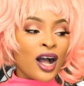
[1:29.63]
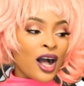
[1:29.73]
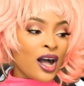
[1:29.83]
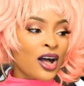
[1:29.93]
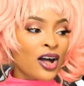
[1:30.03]

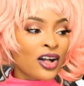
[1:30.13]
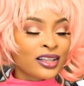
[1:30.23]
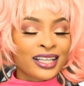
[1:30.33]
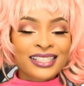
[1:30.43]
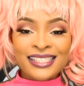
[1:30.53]

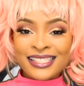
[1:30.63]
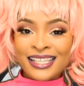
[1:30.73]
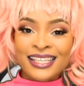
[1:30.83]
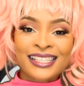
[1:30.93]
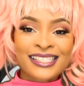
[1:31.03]
all
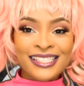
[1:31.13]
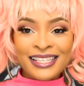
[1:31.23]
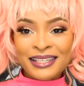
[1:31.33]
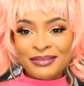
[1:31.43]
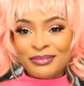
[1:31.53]
6
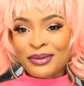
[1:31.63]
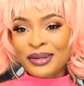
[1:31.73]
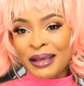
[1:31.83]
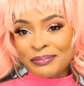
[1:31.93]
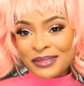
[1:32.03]
more
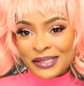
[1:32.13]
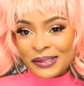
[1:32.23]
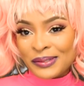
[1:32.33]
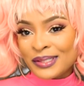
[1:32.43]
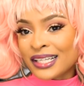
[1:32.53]

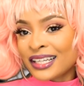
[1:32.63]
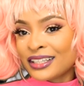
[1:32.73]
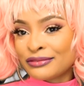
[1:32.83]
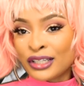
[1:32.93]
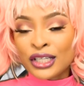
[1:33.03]
episodes
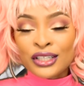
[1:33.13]
of